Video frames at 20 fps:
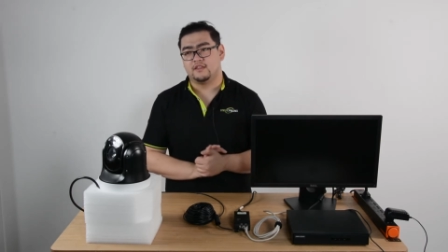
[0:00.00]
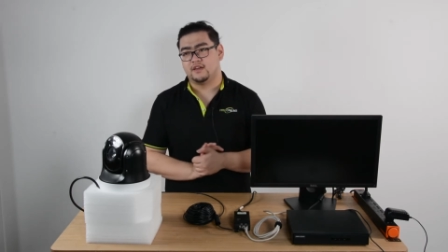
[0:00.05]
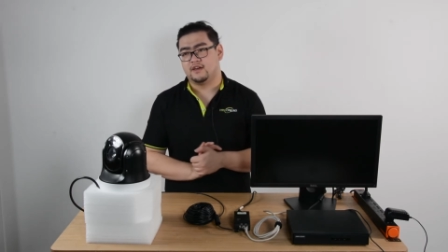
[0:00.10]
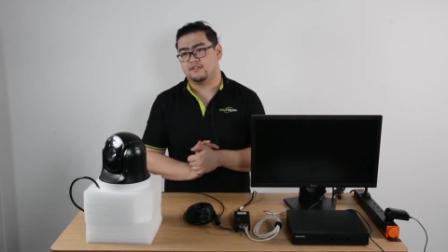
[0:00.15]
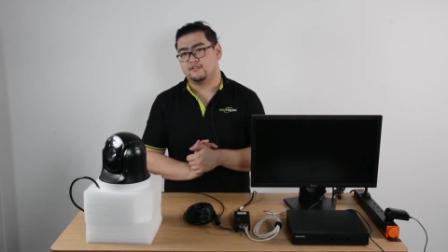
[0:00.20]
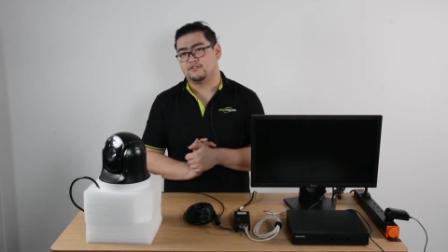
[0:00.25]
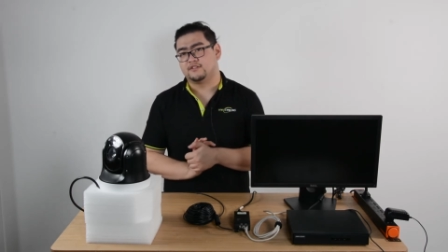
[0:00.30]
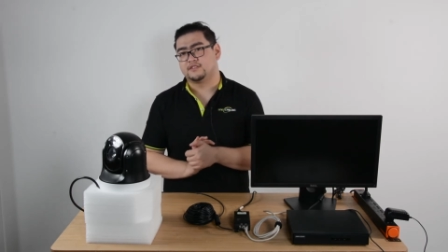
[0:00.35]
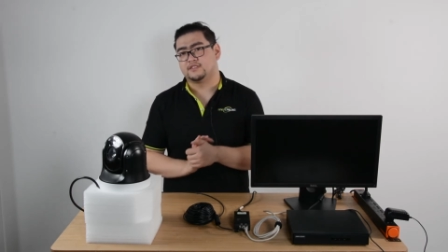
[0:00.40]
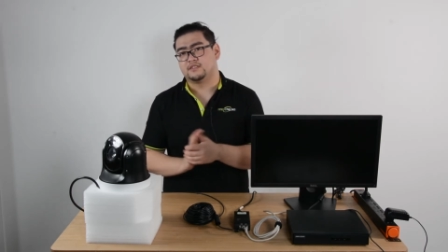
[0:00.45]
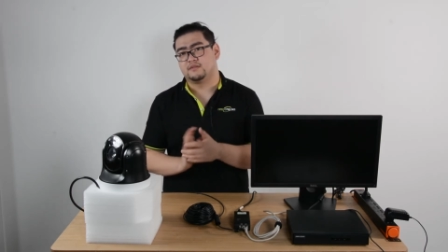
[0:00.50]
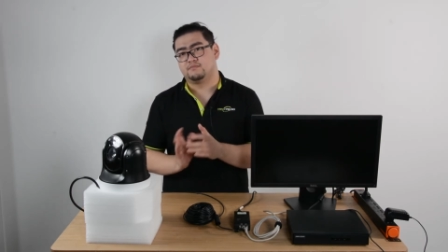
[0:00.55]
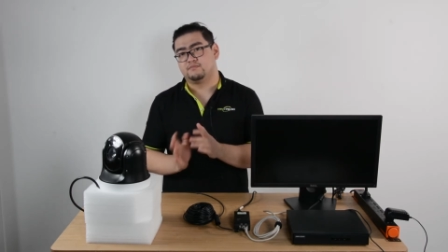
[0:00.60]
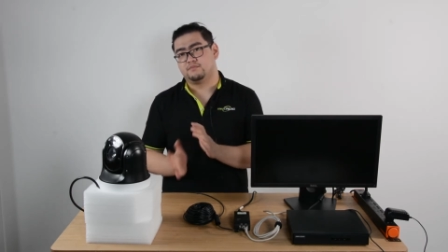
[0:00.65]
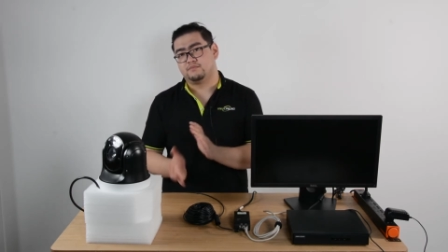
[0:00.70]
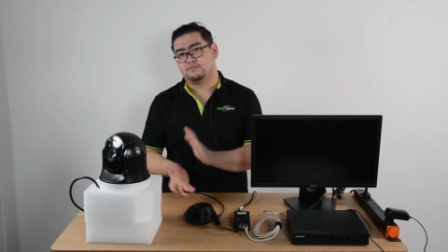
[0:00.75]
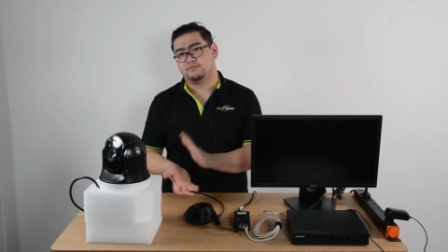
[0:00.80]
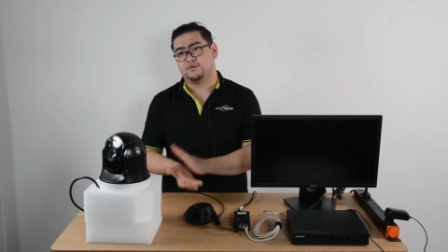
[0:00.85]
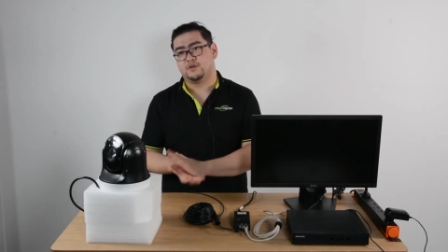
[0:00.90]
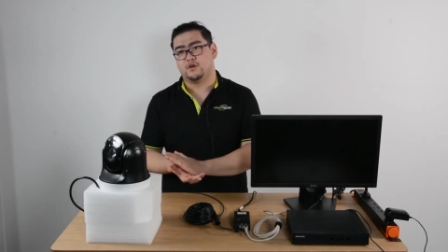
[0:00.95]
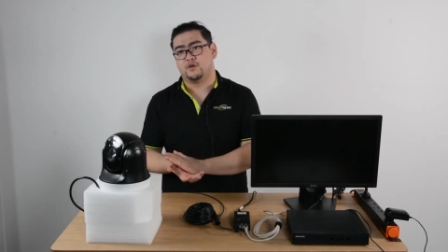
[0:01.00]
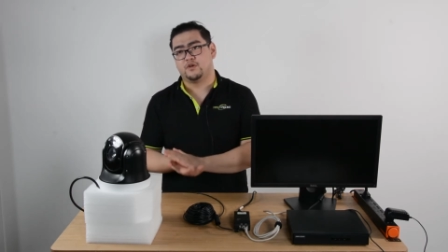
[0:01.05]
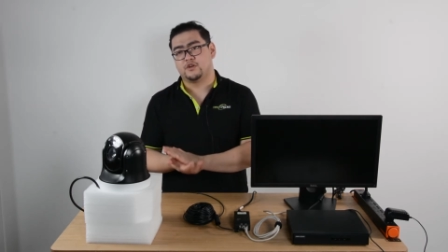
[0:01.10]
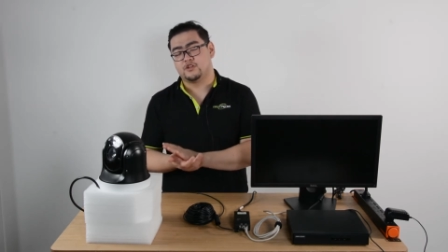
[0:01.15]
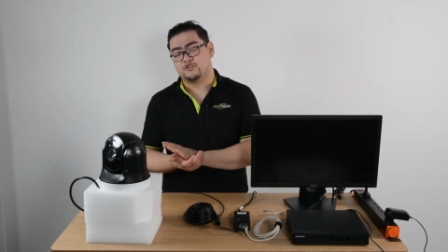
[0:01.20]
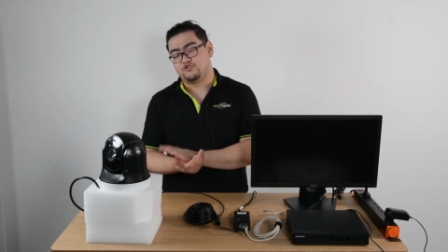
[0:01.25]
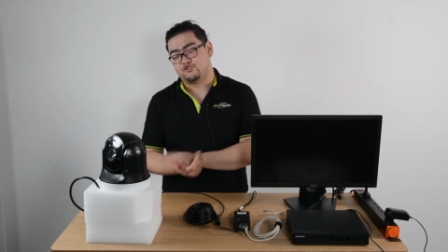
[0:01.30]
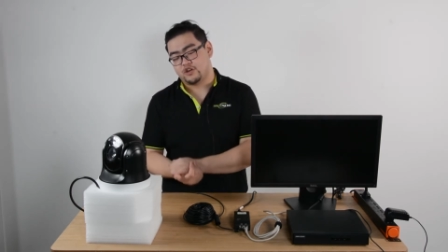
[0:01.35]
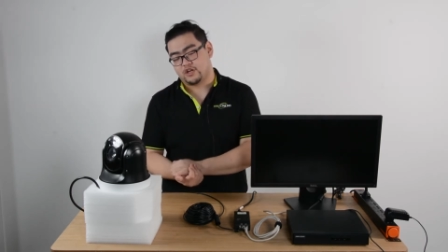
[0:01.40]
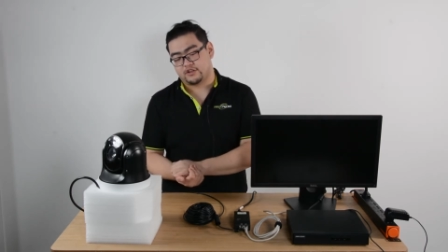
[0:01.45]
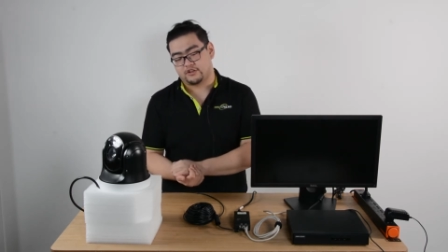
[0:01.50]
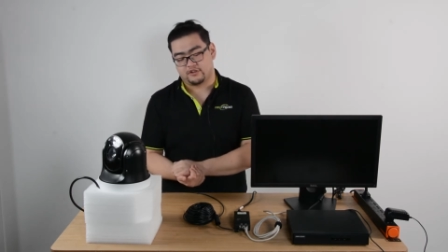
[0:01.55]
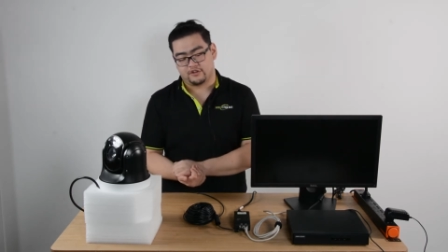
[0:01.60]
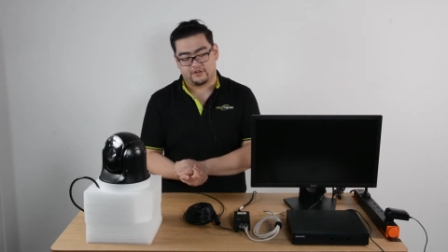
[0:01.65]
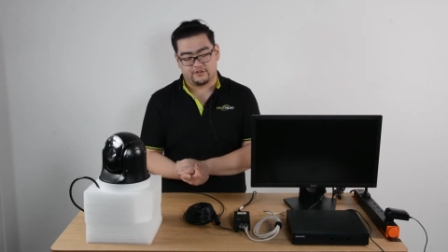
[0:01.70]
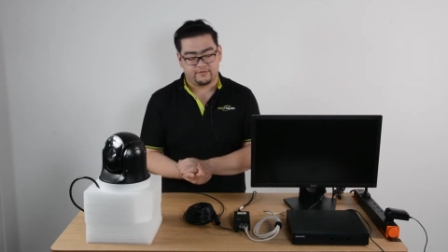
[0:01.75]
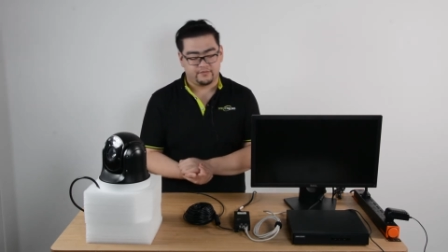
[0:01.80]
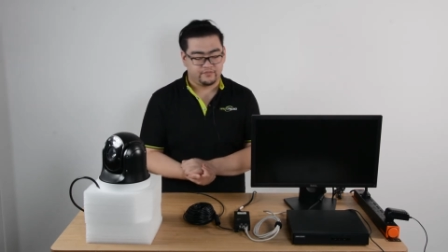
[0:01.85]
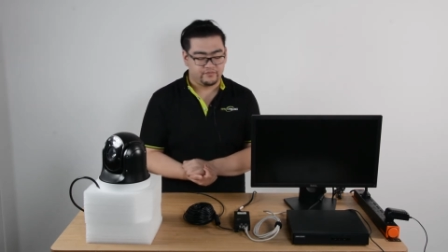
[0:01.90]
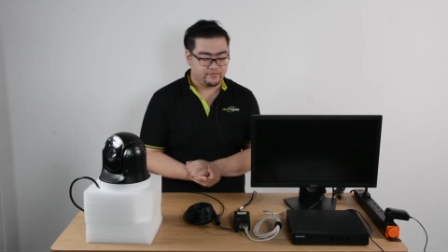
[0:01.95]
the other is the PoE
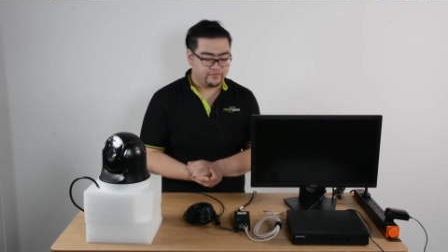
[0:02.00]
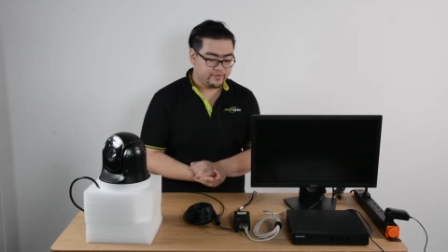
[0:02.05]
injector.